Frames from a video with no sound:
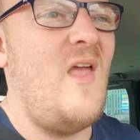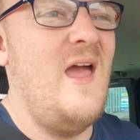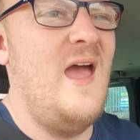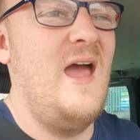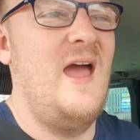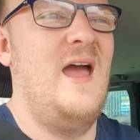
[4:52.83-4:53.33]

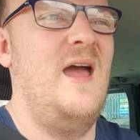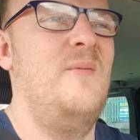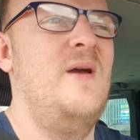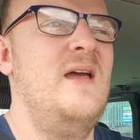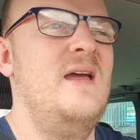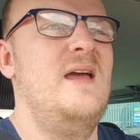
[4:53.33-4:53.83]

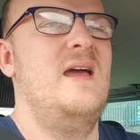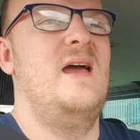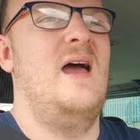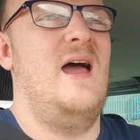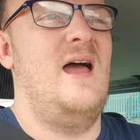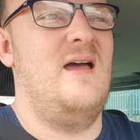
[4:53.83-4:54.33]

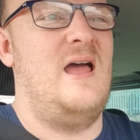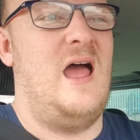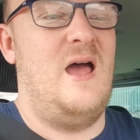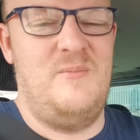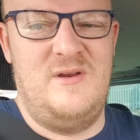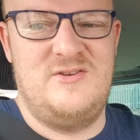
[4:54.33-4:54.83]

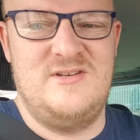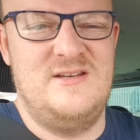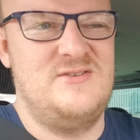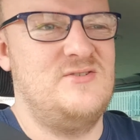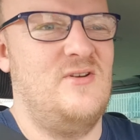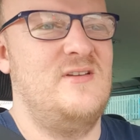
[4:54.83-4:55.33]
I'm
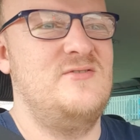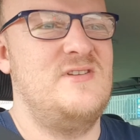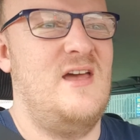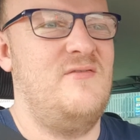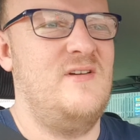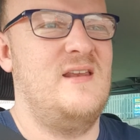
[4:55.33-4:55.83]
literally stuck in
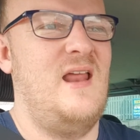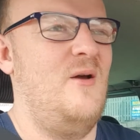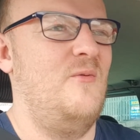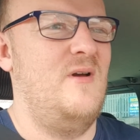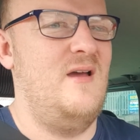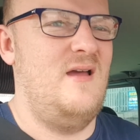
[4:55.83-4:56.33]
traffic
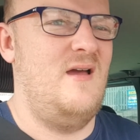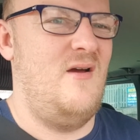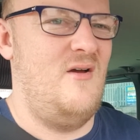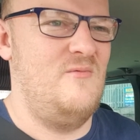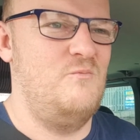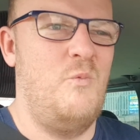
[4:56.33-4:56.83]
now
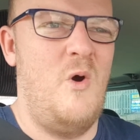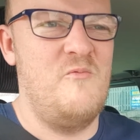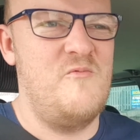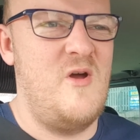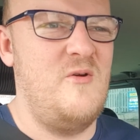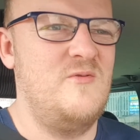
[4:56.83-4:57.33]
on
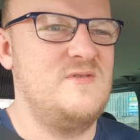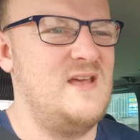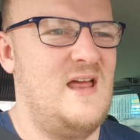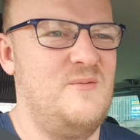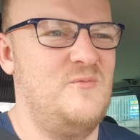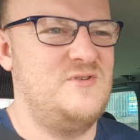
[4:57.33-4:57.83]
one road,
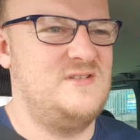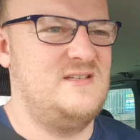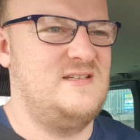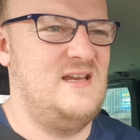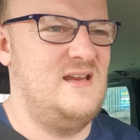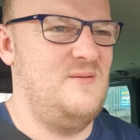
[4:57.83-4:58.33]
and I must
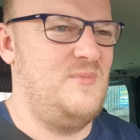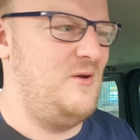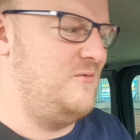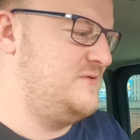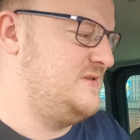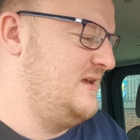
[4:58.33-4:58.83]
have seen
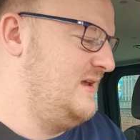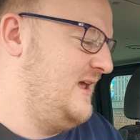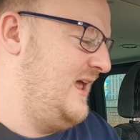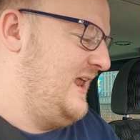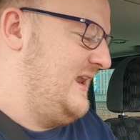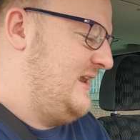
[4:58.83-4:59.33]
about
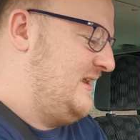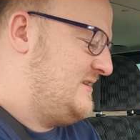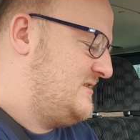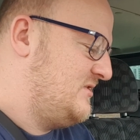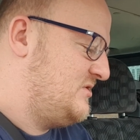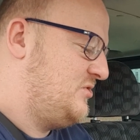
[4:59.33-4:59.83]
at
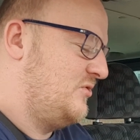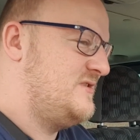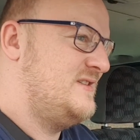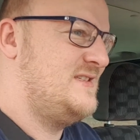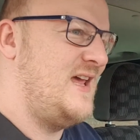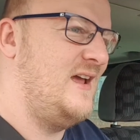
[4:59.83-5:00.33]
least a
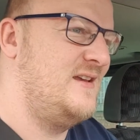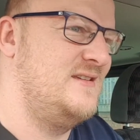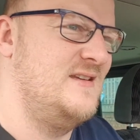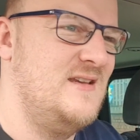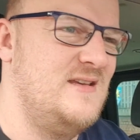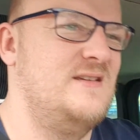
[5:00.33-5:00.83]
dozen
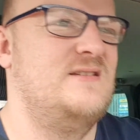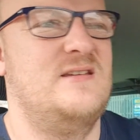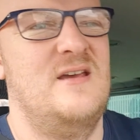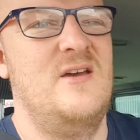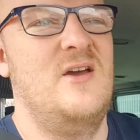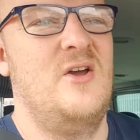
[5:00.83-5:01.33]

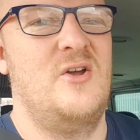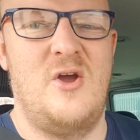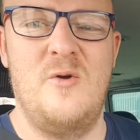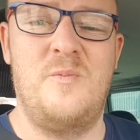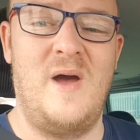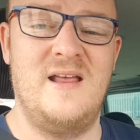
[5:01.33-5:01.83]
taxis
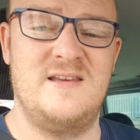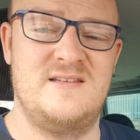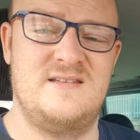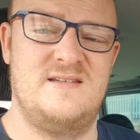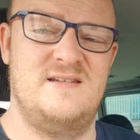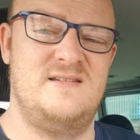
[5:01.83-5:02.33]
go
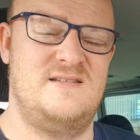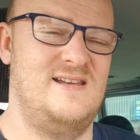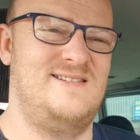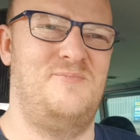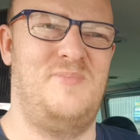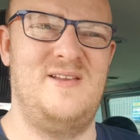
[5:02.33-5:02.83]
past
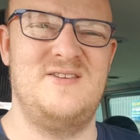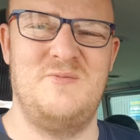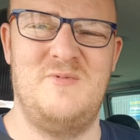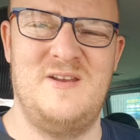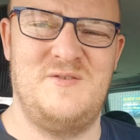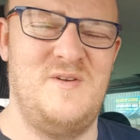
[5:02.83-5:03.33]
since I've been
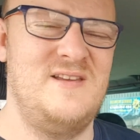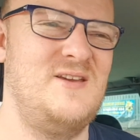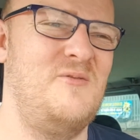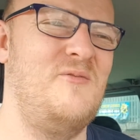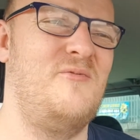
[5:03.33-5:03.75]
doing this video in